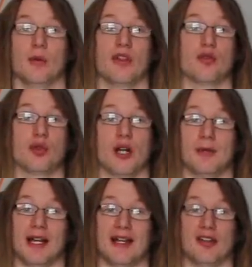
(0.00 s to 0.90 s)
with a
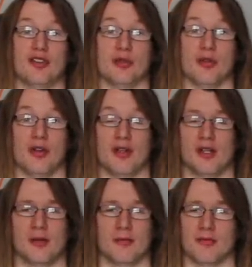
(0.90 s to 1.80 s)
tribal attitude.
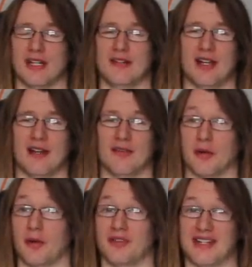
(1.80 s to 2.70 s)
They even have
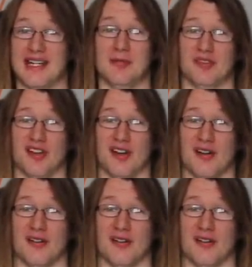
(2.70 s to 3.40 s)
their own theme song.